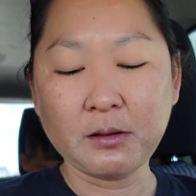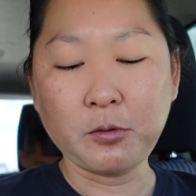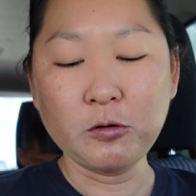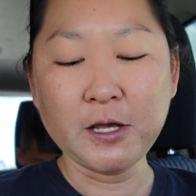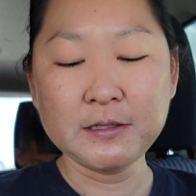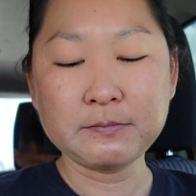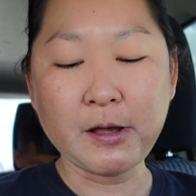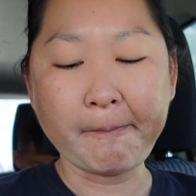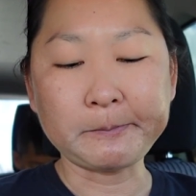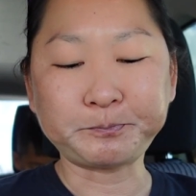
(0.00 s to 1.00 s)
pokés,
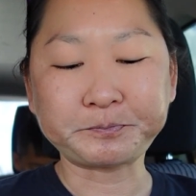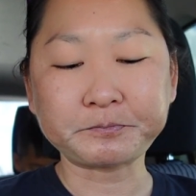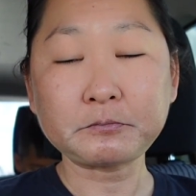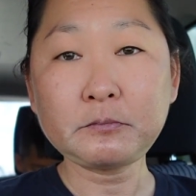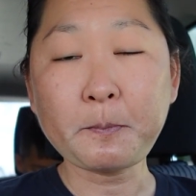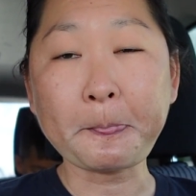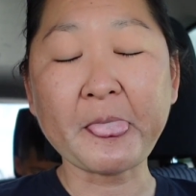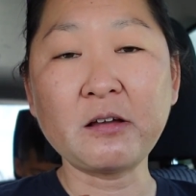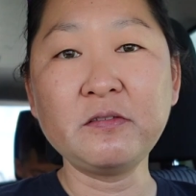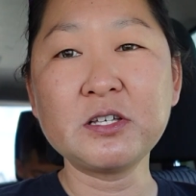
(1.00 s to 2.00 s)
but
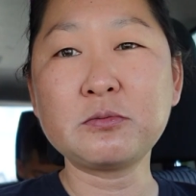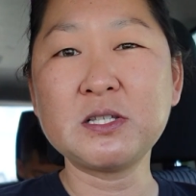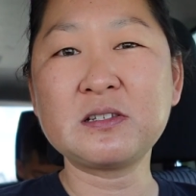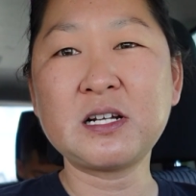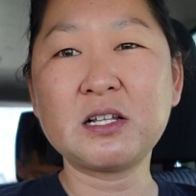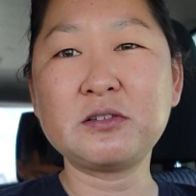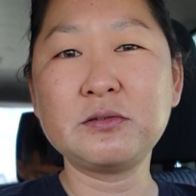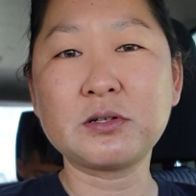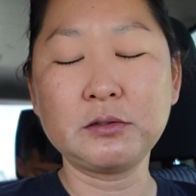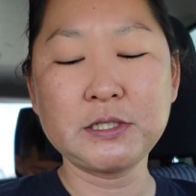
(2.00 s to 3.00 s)
this one's not too
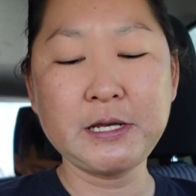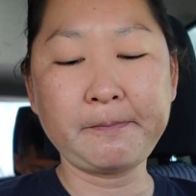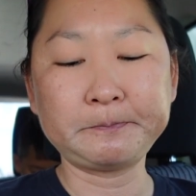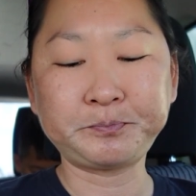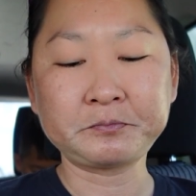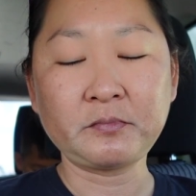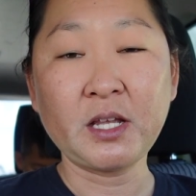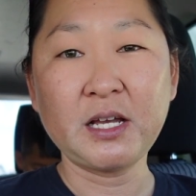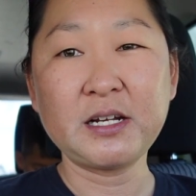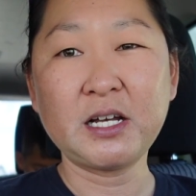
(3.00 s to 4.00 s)
salty
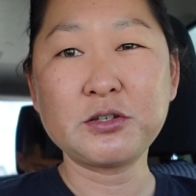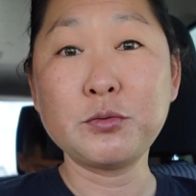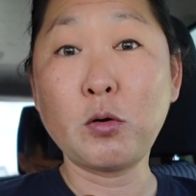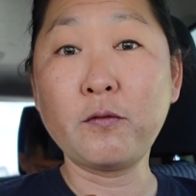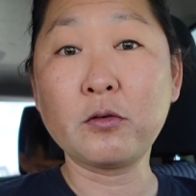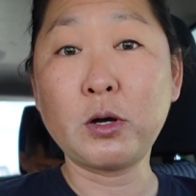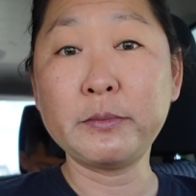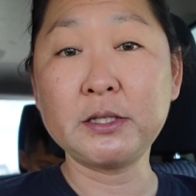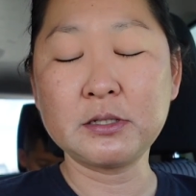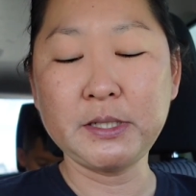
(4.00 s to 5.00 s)
and not too
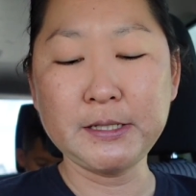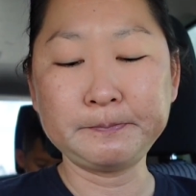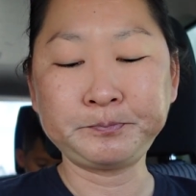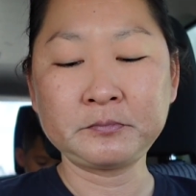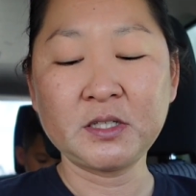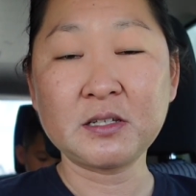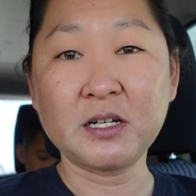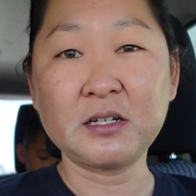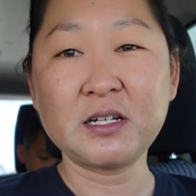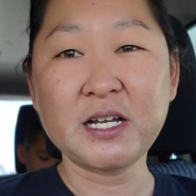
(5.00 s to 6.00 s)
overwhelming to me. It's
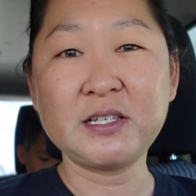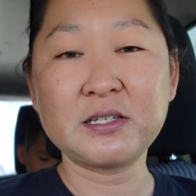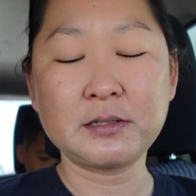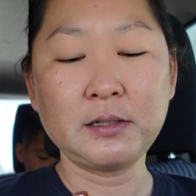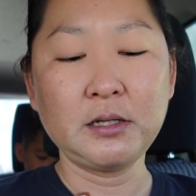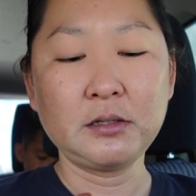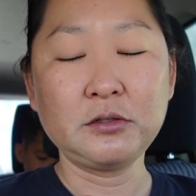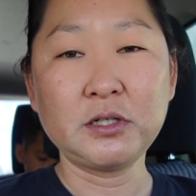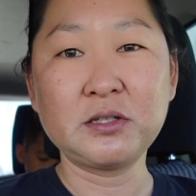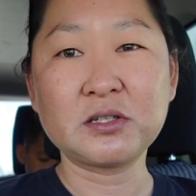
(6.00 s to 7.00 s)
got a nice,
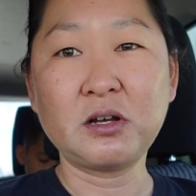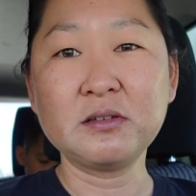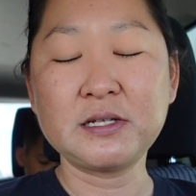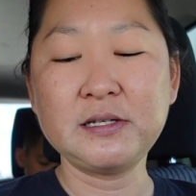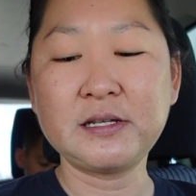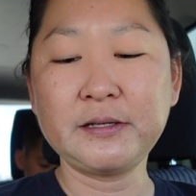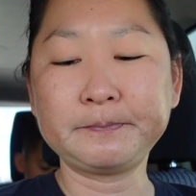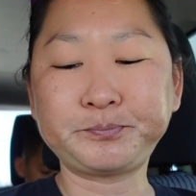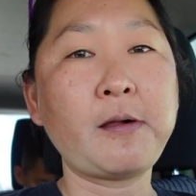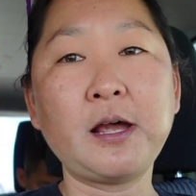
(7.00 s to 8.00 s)
good salt
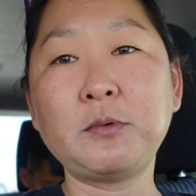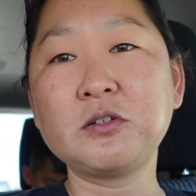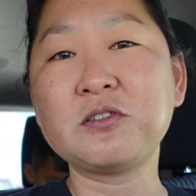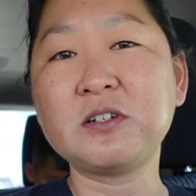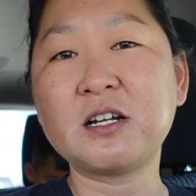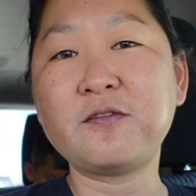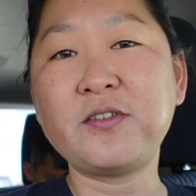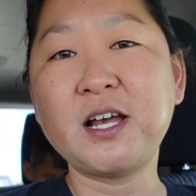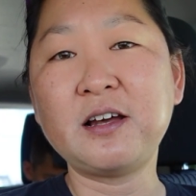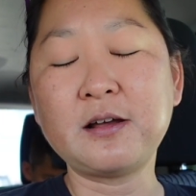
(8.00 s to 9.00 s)
seasoning. I'm also not a
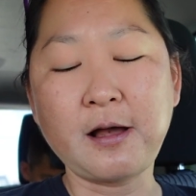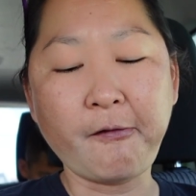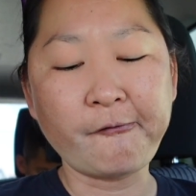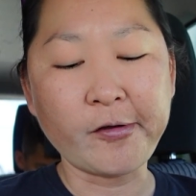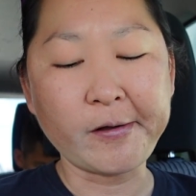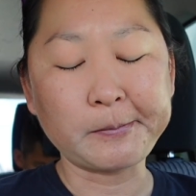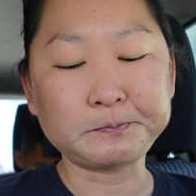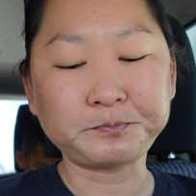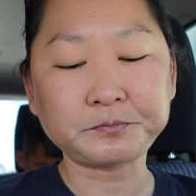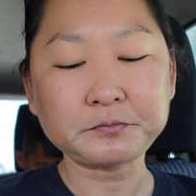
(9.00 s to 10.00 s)
fan
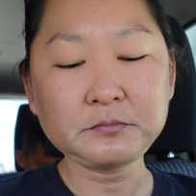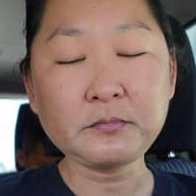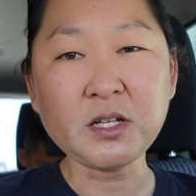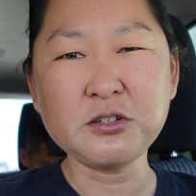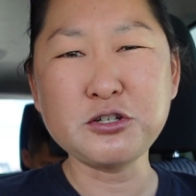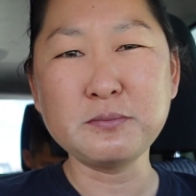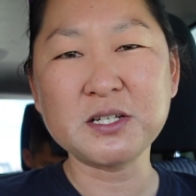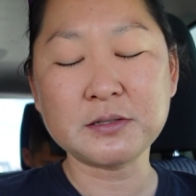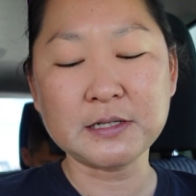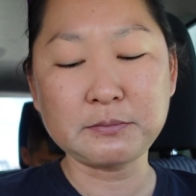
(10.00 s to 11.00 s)
of too
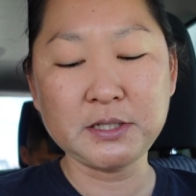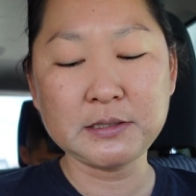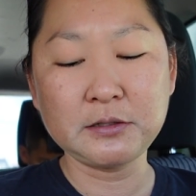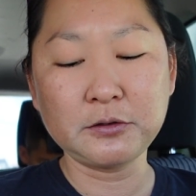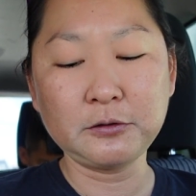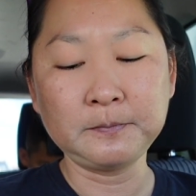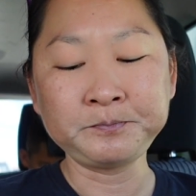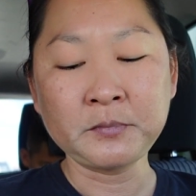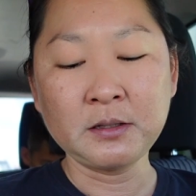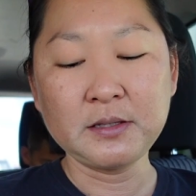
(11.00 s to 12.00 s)
much sesame seed oil.
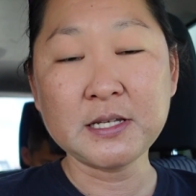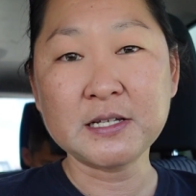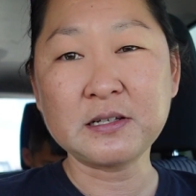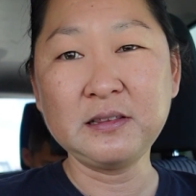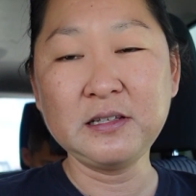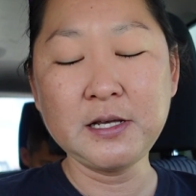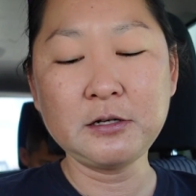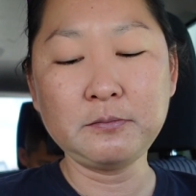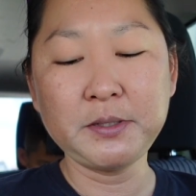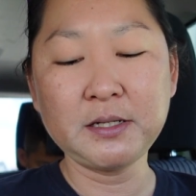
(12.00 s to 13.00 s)
This has a
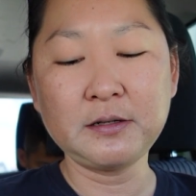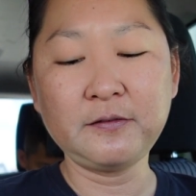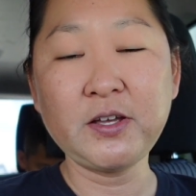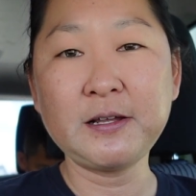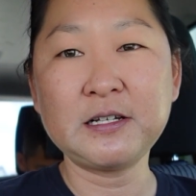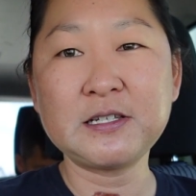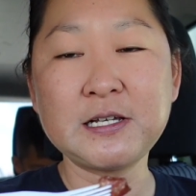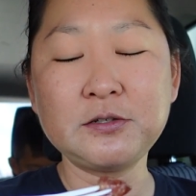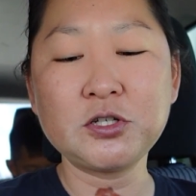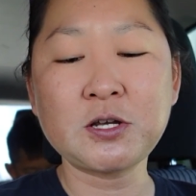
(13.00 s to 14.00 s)
little bit of it, a
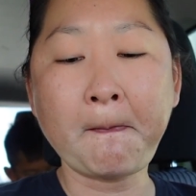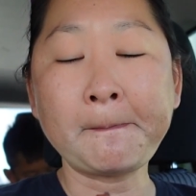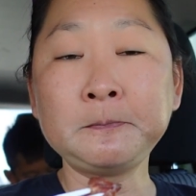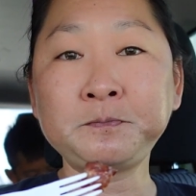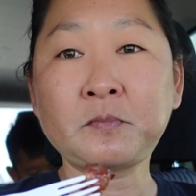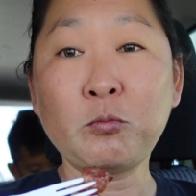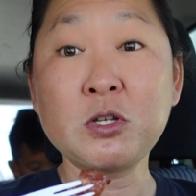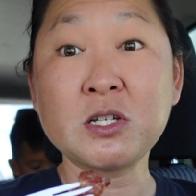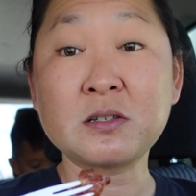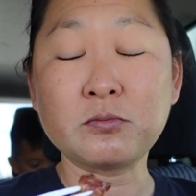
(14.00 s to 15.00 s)
tinge,
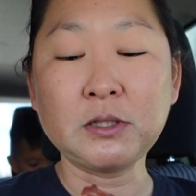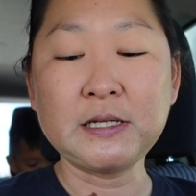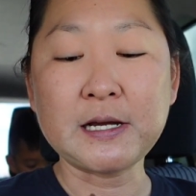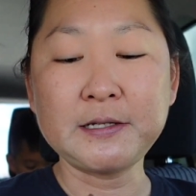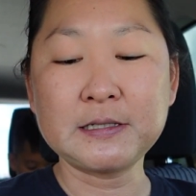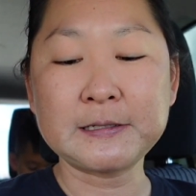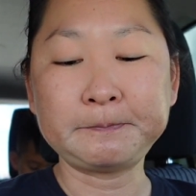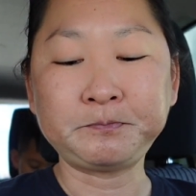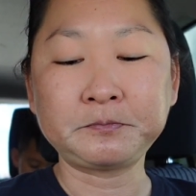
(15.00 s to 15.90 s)
which is really nice.